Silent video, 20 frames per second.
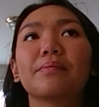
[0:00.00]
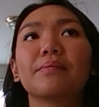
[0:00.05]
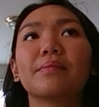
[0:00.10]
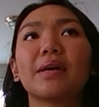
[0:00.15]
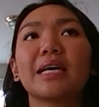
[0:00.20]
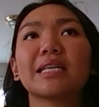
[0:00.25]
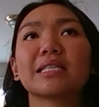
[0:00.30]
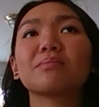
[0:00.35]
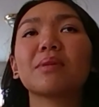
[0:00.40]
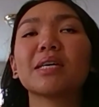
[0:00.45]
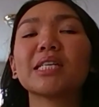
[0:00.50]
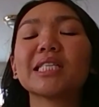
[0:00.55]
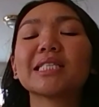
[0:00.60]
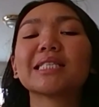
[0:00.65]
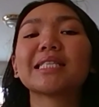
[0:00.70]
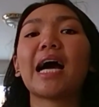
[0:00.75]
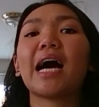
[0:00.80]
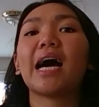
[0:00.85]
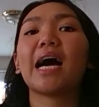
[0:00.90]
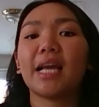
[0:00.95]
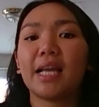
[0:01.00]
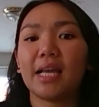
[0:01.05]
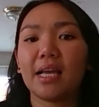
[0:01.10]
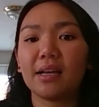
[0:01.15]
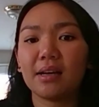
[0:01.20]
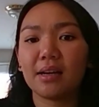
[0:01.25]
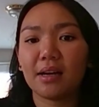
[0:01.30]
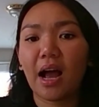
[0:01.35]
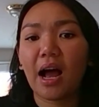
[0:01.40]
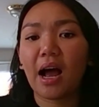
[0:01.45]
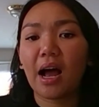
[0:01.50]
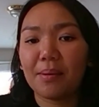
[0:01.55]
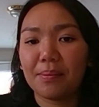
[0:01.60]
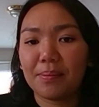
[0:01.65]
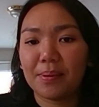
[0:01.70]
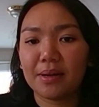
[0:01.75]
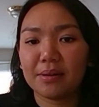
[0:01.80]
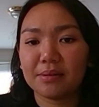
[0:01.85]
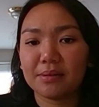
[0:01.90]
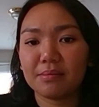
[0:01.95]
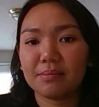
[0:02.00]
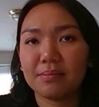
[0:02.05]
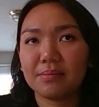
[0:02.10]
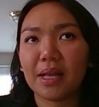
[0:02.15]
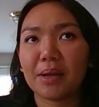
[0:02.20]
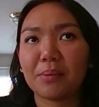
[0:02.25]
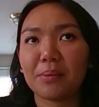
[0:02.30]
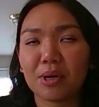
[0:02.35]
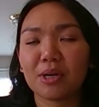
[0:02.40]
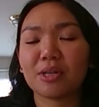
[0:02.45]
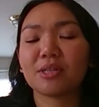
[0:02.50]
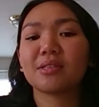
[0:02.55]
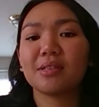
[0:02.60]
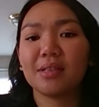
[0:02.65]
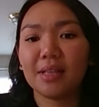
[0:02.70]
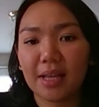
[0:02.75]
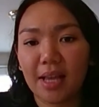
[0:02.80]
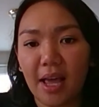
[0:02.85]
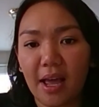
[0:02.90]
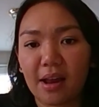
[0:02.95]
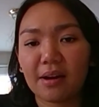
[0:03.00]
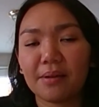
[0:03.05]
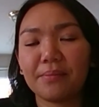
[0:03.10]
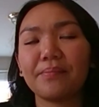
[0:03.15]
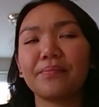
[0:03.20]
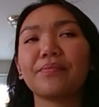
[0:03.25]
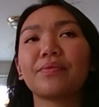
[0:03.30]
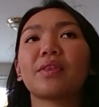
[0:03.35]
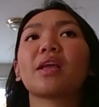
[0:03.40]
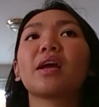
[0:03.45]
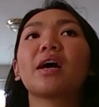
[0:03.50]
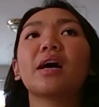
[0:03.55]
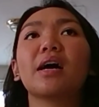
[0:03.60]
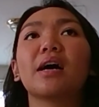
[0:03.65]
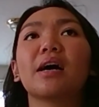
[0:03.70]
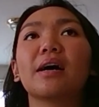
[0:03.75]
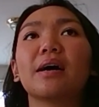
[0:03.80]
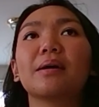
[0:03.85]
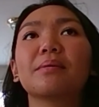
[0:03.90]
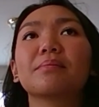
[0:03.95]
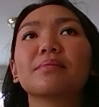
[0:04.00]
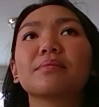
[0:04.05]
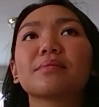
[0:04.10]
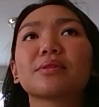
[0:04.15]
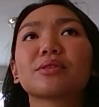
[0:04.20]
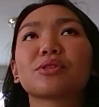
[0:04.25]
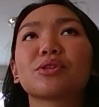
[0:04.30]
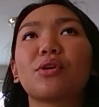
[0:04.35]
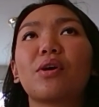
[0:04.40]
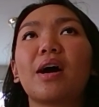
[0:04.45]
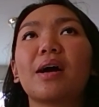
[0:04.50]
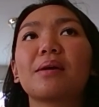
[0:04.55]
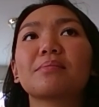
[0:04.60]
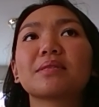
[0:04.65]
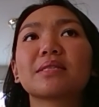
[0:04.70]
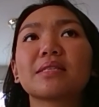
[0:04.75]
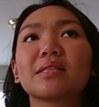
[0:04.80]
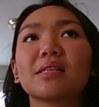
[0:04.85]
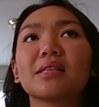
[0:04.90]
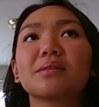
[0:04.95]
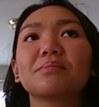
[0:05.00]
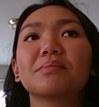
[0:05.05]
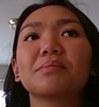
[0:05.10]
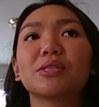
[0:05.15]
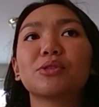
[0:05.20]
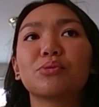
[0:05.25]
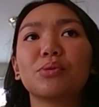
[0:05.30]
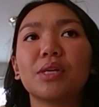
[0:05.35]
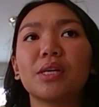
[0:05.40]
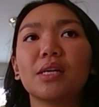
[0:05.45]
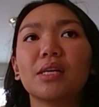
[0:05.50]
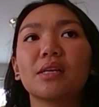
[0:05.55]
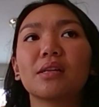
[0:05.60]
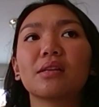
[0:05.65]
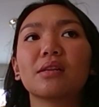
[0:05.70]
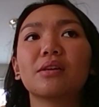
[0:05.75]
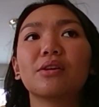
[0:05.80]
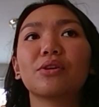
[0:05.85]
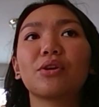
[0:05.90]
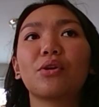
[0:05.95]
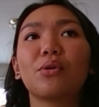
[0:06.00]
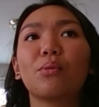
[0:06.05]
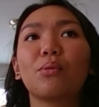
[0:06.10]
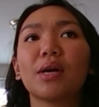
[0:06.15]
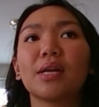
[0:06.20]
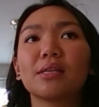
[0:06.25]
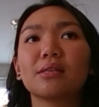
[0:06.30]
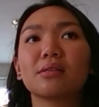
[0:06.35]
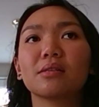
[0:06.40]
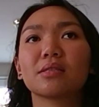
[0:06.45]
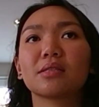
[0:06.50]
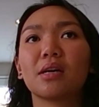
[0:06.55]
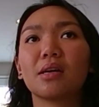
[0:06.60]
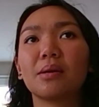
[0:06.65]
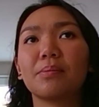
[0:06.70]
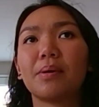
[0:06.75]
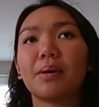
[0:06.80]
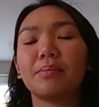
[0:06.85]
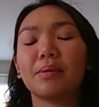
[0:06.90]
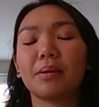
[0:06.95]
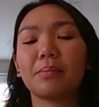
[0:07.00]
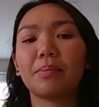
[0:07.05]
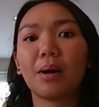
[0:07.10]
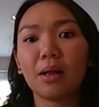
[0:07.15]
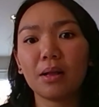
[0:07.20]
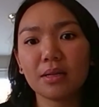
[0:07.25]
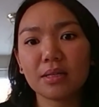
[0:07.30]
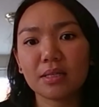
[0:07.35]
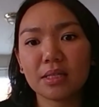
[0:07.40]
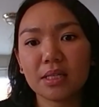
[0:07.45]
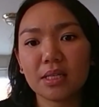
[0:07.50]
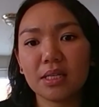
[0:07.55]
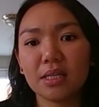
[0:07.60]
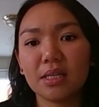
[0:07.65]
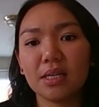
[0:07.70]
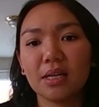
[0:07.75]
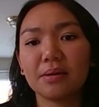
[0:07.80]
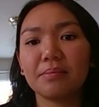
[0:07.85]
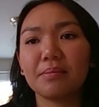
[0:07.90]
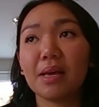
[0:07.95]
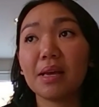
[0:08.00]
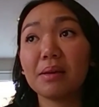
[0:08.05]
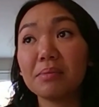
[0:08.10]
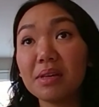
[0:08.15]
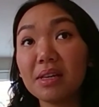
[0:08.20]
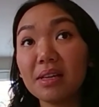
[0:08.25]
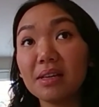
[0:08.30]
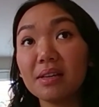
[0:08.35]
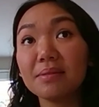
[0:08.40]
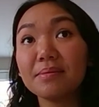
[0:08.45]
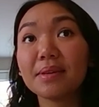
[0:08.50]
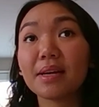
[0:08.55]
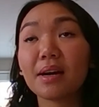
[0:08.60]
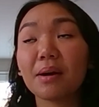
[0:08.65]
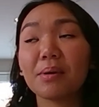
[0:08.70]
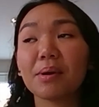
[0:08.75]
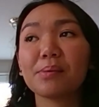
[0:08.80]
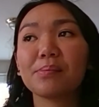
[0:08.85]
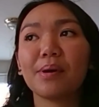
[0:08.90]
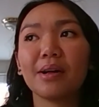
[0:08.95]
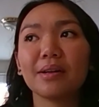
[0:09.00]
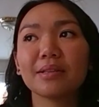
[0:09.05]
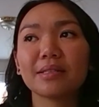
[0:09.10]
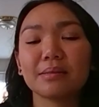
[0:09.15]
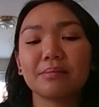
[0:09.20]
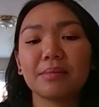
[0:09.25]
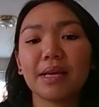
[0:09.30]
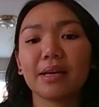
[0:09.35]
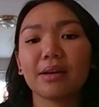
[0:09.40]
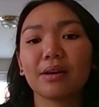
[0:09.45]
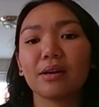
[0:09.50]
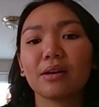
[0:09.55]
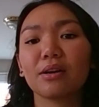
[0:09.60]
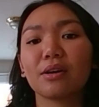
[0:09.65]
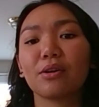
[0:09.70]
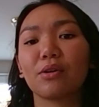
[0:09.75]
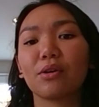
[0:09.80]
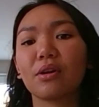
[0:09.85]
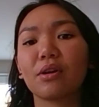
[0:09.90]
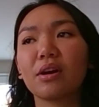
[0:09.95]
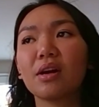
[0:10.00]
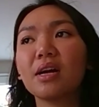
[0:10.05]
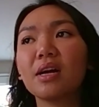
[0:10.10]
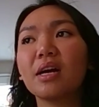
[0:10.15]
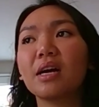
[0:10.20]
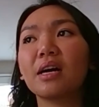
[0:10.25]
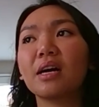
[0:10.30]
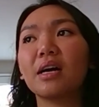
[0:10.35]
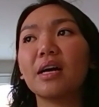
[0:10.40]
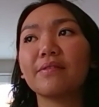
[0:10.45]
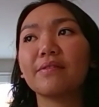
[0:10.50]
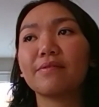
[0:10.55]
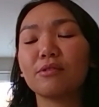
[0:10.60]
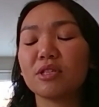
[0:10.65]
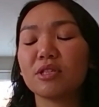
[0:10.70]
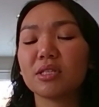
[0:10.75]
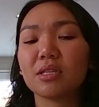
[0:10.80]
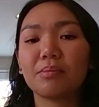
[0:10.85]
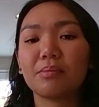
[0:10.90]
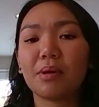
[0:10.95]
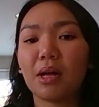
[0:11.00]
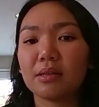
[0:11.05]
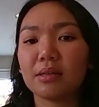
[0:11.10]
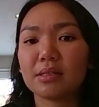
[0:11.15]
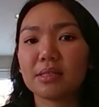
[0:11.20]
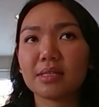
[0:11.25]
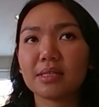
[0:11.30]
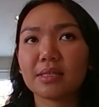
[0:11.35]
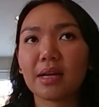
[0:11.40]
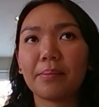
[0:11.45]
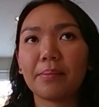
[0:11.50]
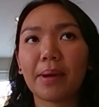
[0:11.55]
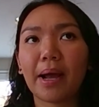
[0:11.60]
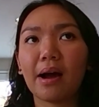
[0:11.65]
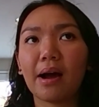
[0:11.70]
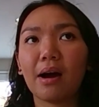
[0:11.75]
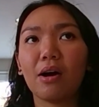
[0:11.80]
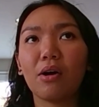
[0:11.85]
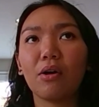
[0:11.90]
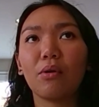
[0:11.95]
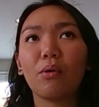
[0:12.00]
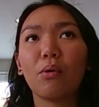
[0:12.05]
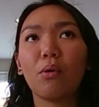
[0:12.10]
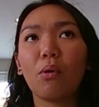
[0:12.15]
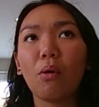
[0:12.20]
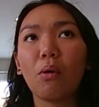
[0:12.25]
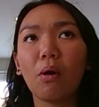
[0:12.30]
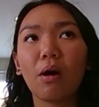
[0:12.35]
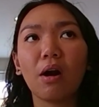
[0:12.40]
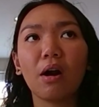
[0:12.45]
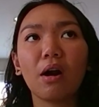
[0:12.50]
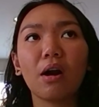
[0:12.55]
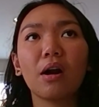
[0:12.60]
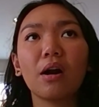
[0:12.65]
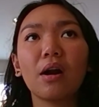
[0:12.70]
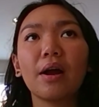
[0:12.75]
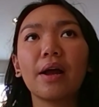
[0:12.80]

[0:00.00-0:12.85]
as much as I like personally can. So I'm still in between, wanting to study public policy and maybe becoming a policymaker or influencing policy somehow, or